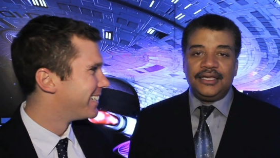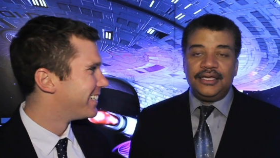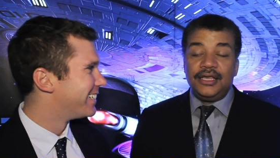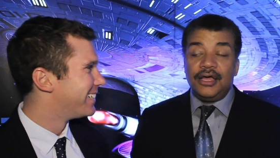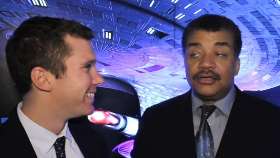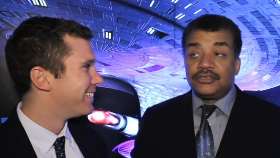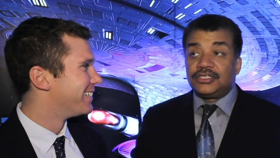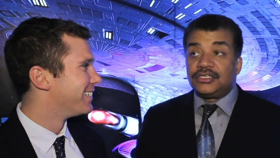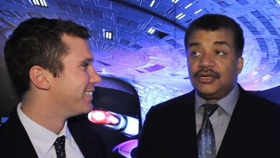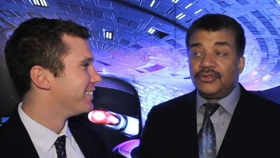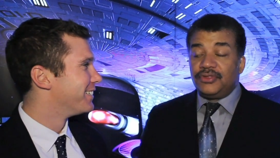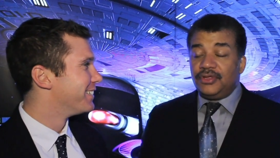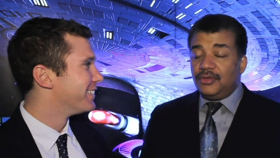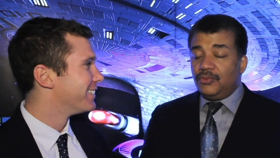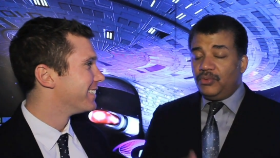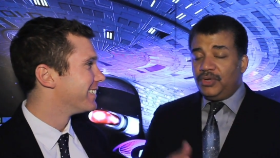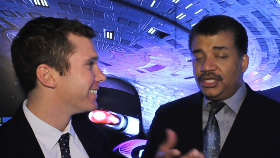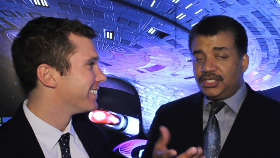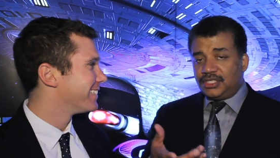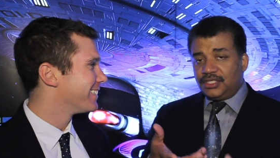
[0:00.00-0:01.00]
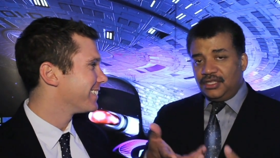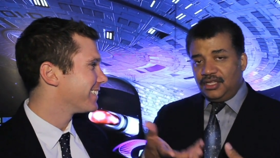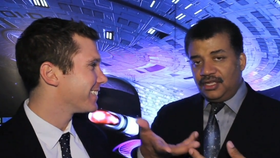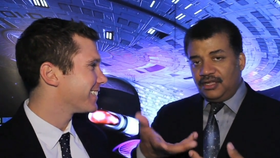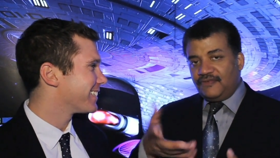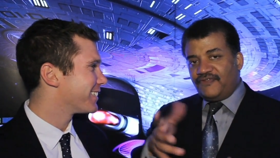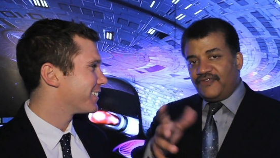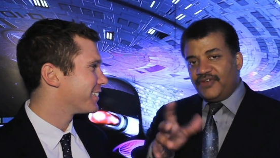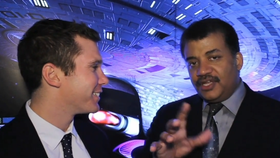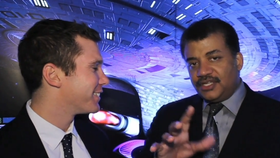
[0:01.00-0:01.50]
Speaker 1: no, so the, it's in the
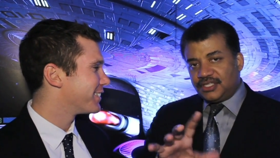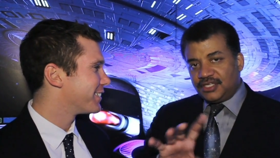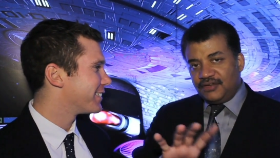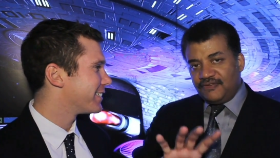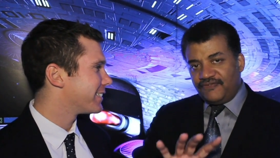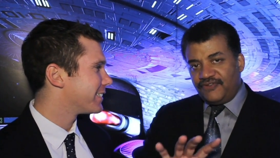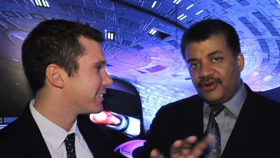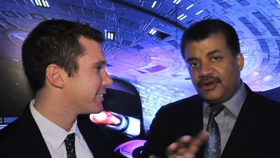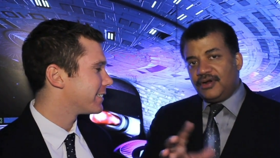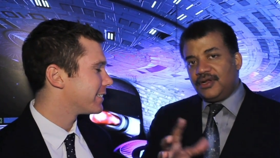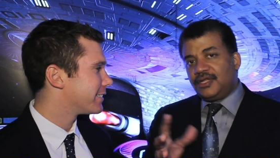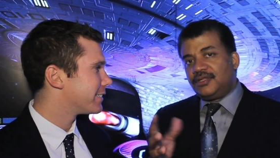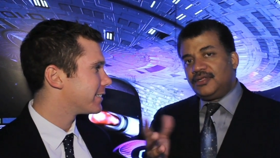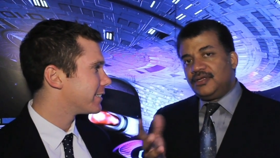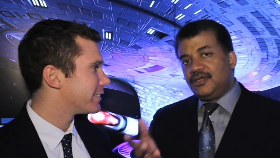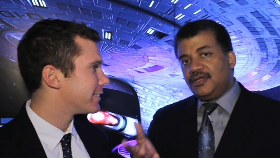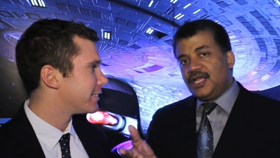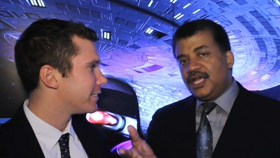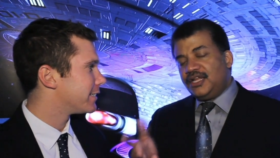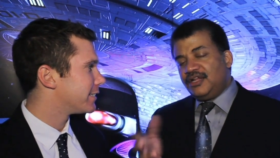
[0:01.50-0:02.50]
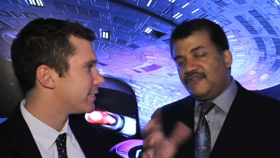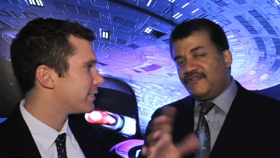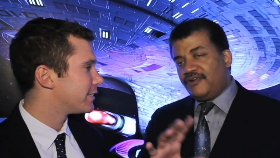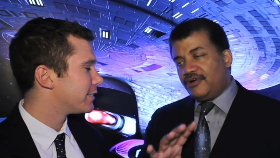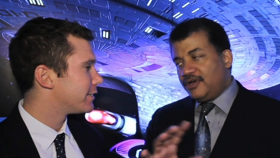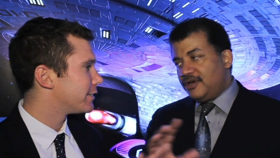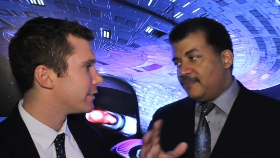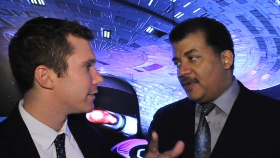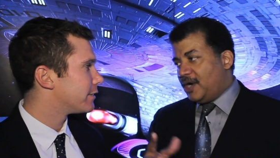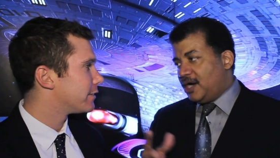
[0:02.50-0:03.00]
it's inverted an
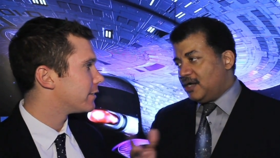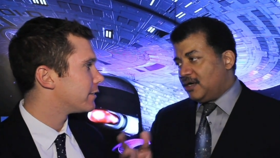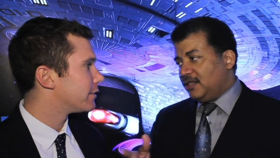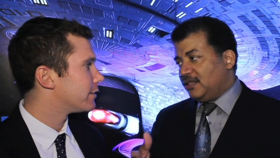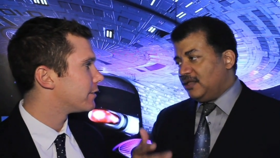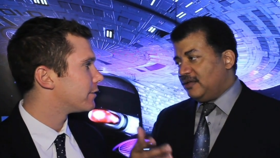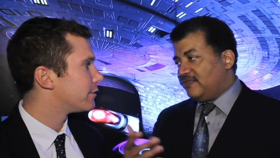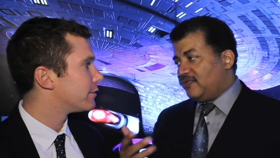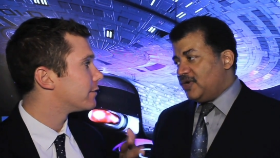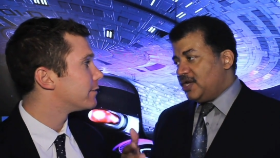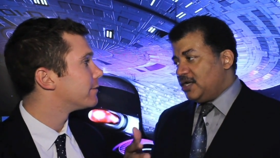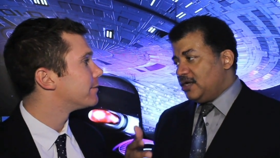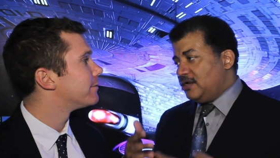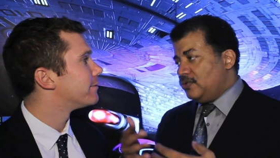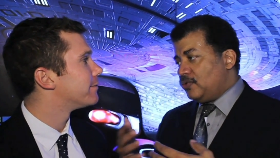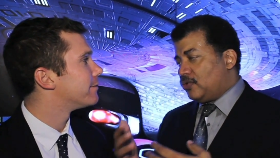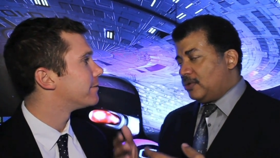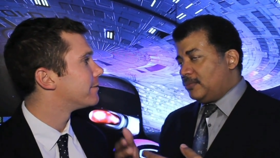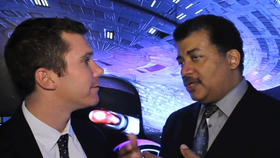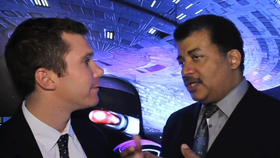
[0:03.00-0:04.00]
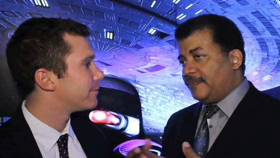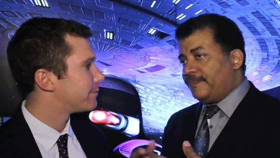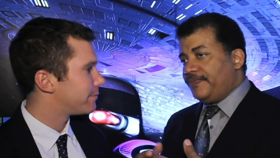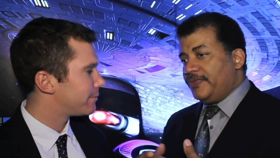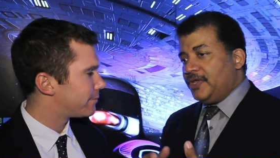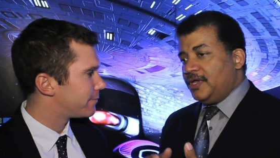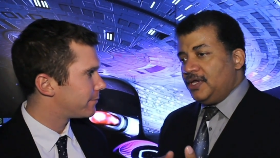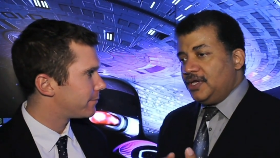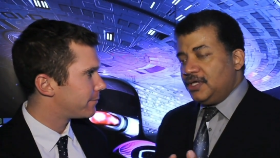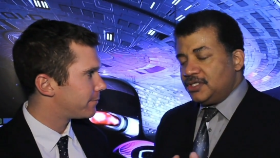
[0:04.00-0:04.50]
inverted model of what a normal
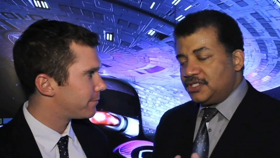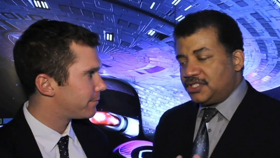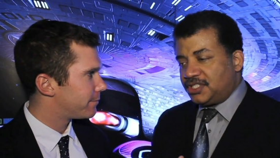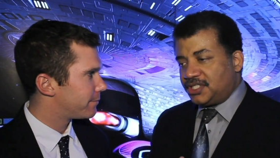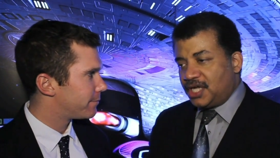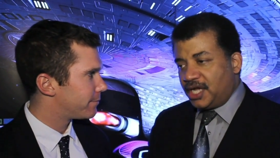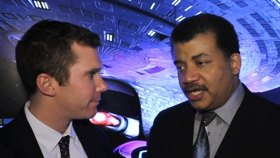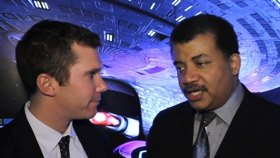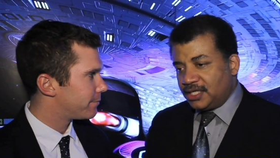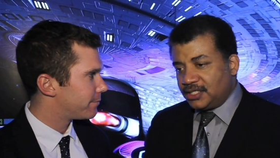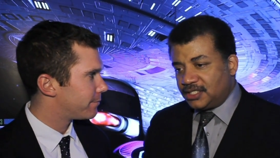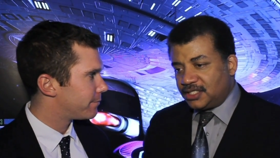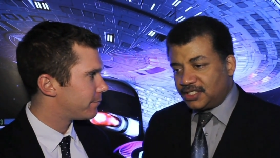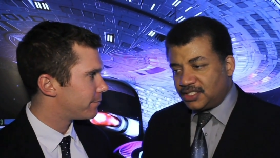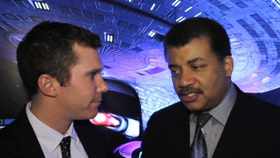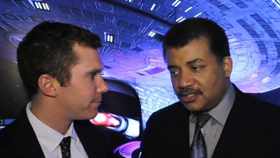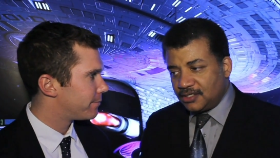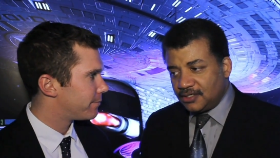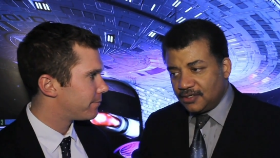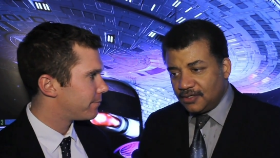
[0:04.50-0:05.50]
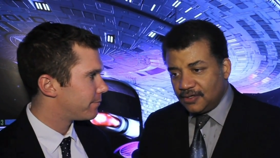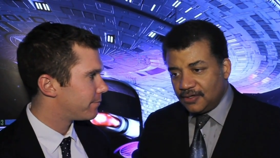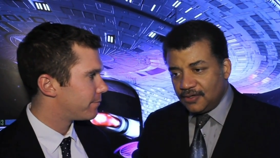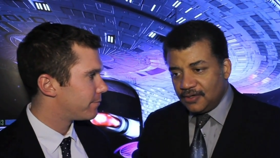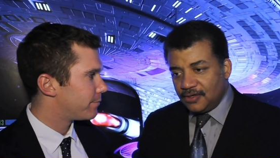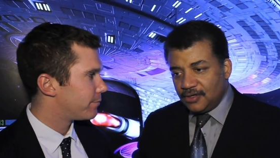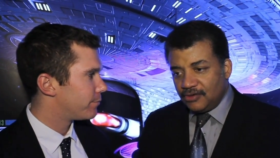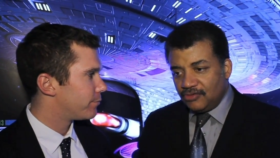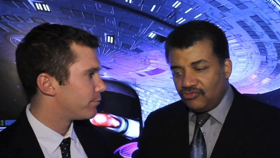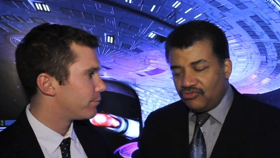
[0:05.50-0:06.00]
science
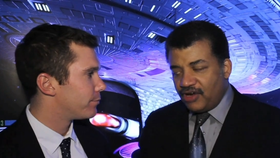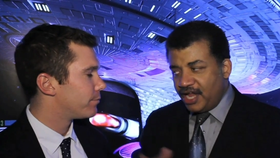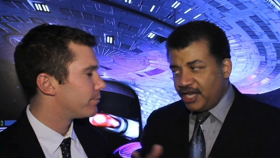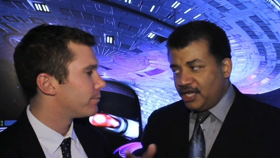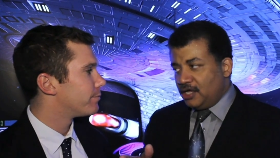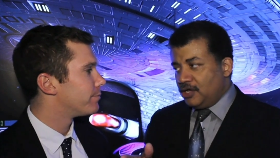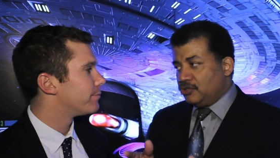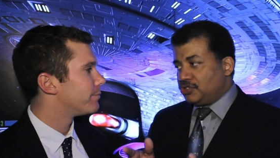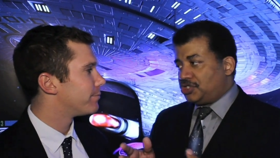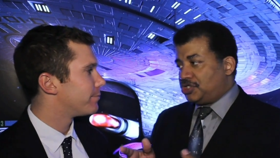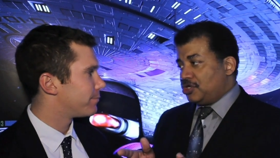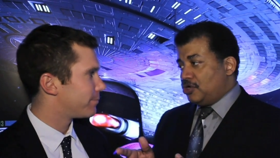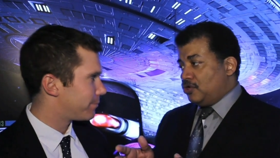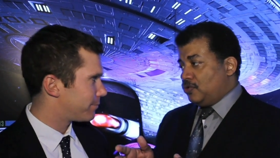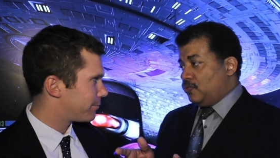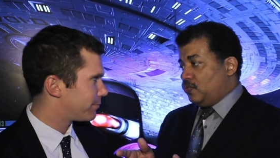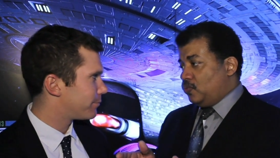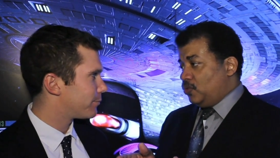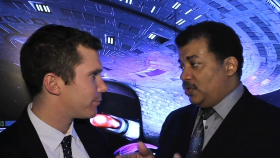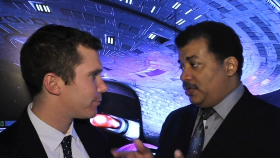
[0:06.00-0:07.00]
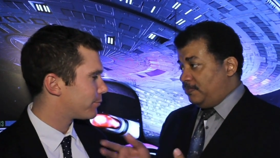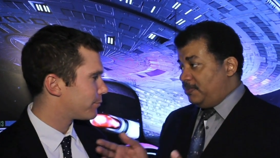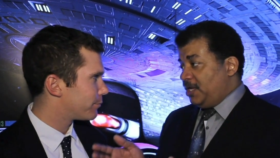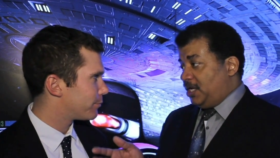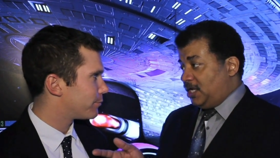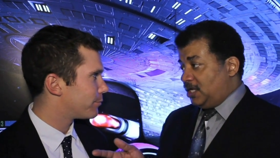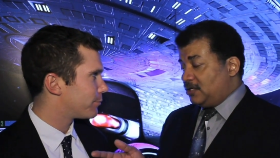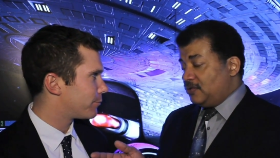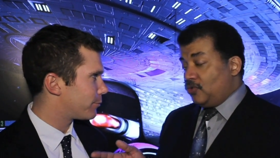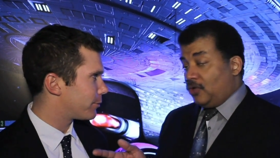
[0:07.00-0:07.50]
radio show would
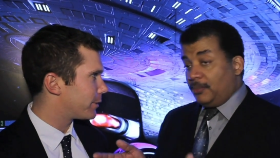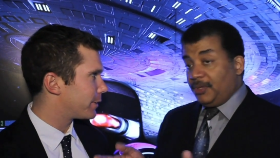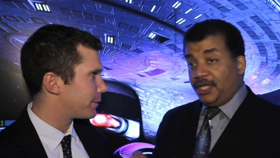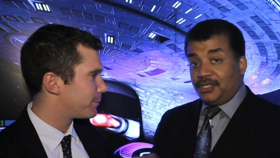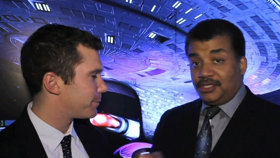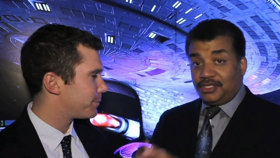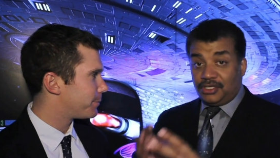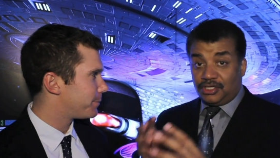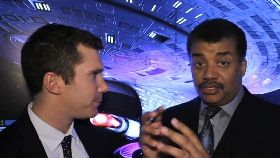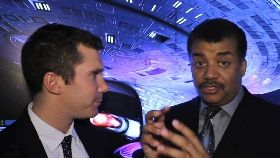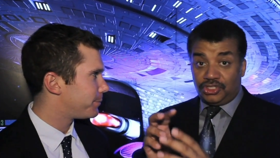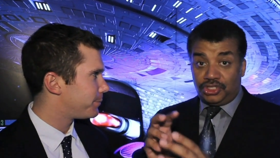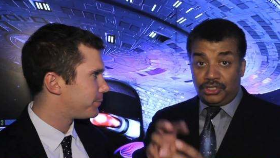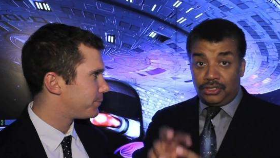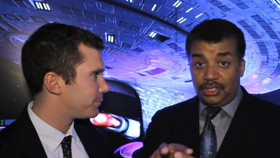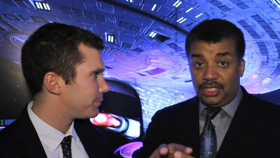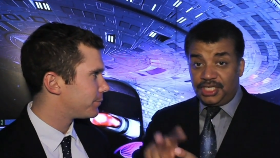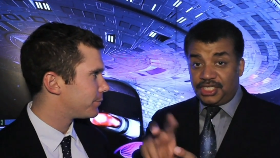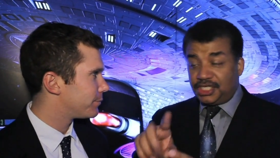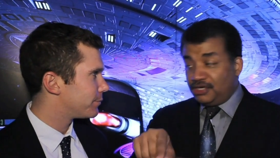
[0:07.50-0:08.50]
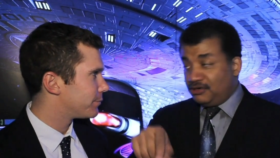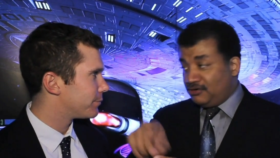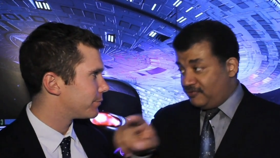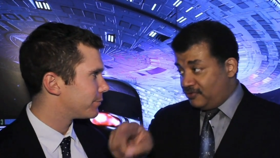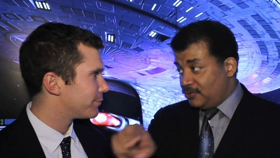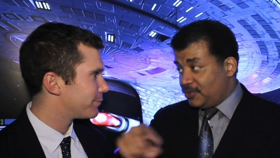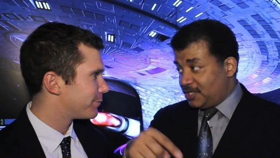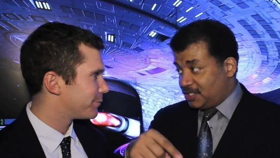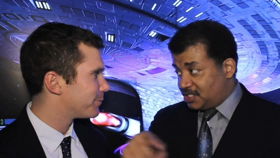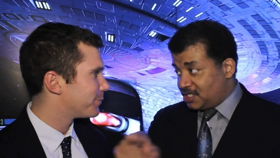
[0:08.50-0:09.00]
be. Normally, there's a journalist
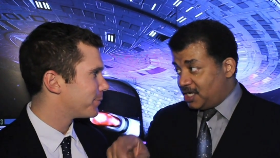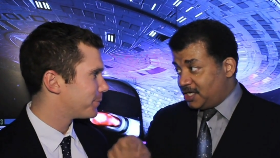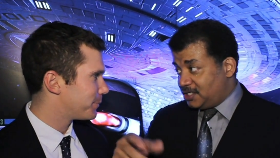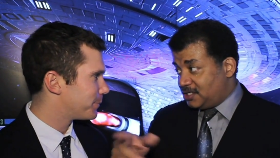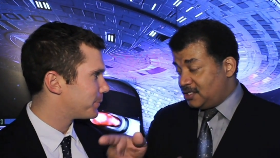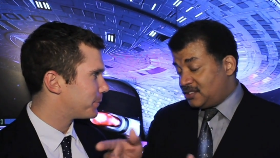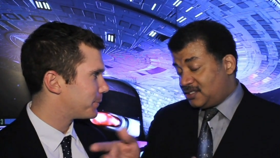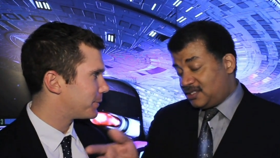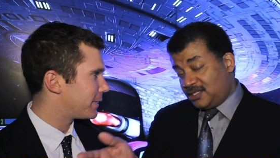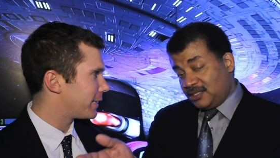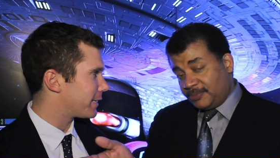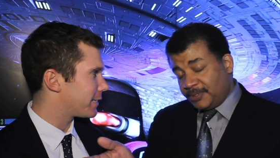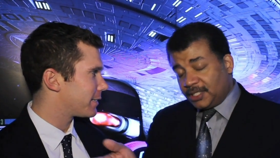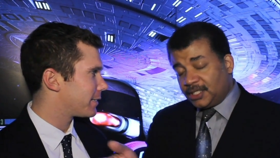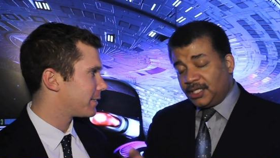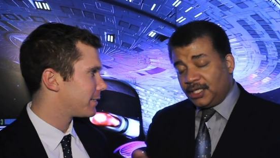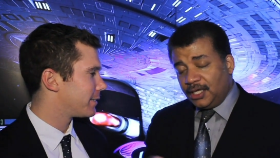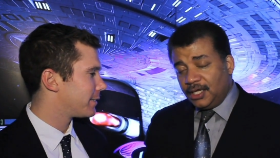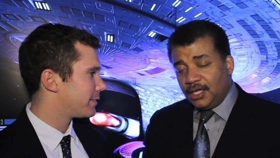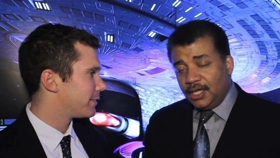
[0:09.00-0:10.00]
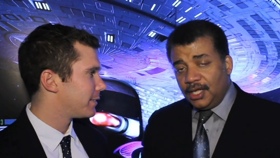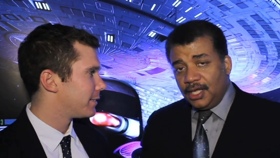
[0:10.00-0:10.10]
interviewing a scientist, typically, yeah.